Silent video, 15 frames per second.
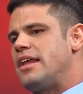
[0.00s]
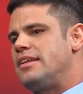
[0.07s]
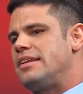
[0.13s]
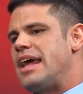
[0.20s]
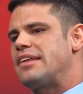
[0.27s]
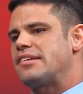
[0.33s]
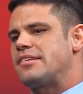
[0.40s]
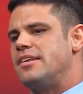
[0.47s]
that
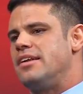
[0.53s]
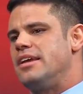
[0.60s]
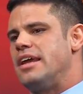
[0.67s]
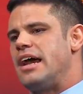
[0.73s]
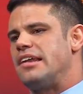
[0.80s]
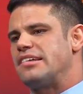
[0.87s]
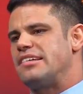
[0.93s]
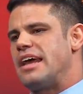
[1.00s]
destiny
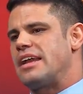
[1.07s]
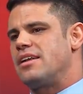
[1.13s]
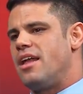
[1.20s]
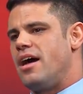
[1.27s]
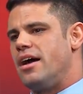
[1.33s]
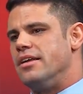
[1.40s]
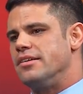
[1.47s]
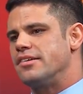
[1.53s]
has
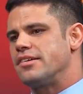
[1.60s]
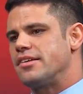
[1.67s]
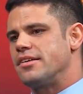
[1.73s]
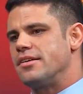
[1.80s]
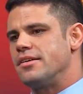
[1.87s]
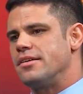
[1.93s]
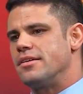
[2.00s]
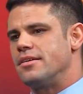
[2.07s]
deadlines
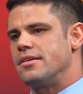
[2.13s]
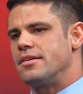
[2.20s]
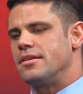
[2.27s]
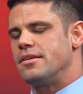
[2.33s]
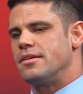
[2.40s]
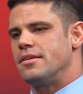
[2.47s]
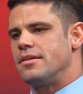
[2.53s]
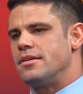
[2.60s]

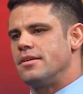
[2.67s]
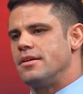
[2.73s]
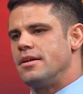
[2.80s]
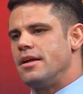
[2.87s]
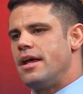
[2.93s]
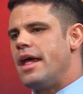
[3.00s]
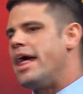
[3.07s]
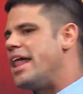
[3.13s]

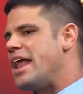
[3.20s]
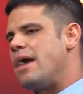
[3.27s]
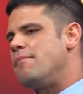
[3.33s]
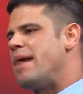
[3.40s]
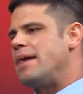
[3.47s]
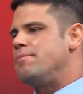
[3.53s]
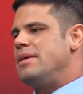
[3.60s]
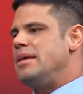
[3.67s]
and I
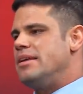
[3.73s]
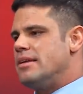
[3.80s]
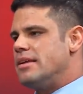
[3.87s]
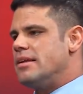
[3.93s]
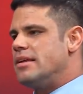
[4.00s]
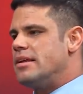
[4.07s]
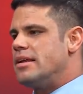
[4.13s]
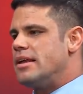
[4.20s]
might be,
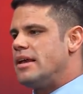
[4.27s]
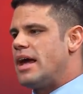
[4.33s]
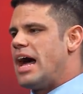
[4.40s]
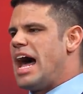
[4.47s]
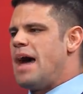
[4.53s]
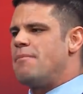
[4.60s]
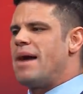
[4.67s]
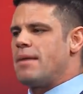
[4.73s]

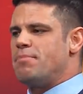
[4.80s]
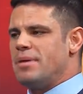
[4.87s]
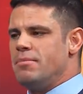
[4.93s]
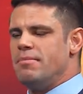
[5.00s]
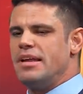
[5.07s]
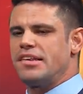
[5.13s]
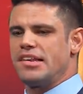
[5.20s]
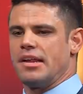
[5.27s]
I might be
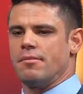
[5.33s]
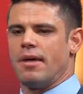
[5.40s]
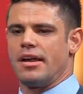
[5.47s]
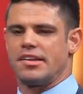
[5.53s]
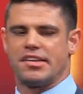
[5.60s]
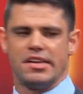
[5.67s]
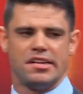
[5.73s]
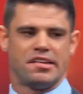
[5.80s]
missing my
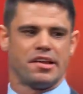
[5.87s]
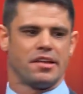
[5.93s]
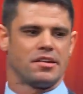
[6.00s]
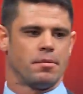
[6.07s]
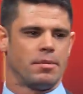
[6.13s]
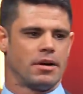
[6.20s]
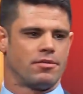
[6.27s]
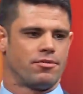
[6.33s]
season
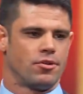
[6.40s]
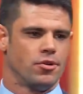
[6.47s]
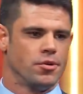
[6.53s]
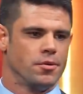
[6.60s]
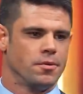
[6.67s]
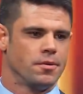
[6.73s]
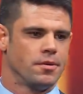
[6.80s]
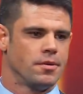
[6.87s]
to bear
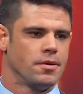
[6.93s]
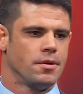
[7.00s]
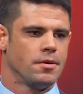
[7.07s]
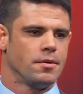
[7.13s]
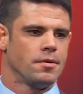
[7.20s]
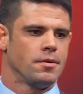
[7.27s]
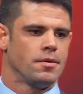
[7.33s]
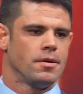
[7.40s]
fruit.
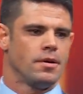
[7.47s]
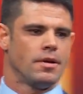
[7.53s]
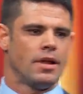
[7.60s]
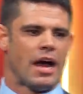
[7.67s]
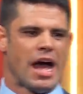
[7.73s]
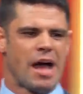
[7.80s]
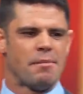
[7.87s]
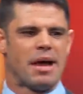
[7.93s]

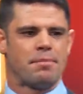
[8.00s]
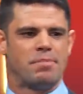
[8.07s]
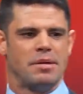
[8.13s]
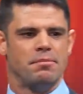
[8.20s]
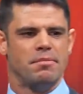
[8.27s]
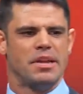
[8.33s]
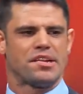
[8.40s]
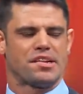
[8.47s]
I might be
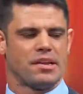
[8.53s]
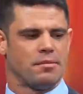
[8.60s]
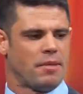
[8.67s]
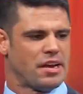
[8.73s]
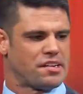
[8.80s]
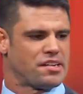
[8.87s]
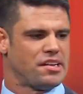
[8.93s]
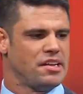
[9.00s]
missing
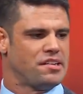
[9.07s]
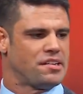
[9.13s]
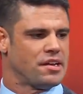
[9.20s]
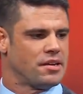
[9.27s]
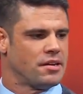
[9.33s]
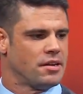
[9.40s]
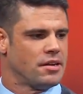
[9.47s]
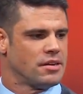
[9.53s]
my
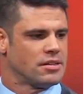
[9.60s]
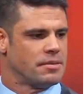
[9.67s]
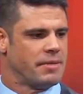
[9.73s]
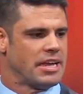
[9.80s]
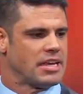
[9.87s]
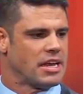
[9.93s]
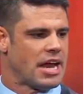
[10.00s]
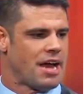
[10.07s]
season to
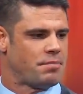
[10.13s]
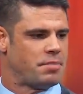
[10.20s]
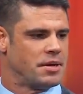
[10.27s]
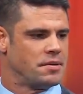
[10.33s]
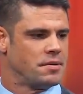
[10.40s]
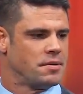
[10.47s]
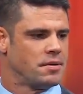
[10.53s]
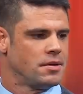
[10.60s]
make it happen.
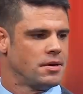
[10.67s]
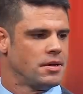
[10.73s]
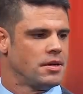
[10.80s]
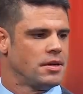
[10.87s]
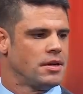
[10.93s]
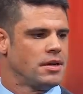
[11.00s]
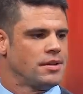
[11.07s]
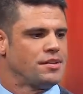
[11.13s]

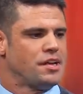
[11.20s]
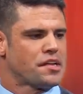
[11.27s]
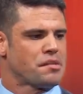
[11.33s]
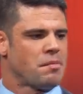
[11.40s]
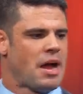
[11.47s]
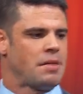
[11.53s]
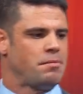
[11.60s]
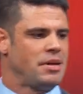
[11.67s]
This
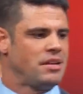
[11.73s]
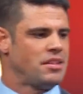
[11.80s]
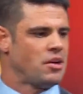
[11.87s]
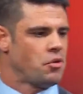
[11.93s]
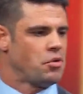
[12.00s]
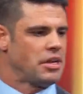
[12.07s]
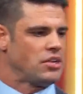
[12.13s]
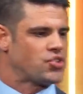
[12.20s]
might be the
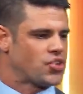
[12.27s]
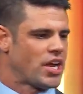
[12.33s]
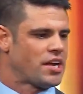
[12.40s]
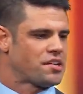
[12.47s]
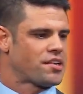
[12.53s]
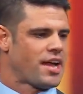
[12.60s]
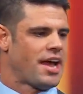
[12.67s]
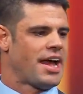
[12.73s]
only
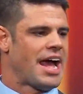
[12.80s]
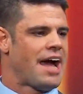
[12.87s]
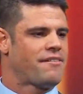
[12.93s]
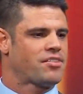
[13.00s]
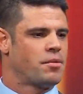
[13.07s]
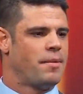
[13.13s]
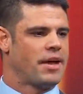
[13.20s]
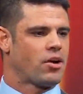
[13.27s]
chance I
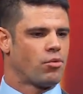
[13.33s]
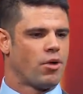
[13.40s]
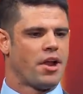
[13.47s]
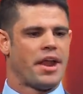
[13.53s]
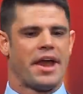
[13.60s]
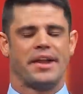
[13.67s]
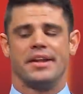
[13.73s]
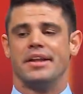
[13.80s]
have to make a
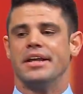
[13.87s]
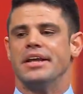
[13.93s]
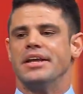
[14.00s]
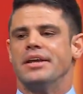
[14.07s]
run at it.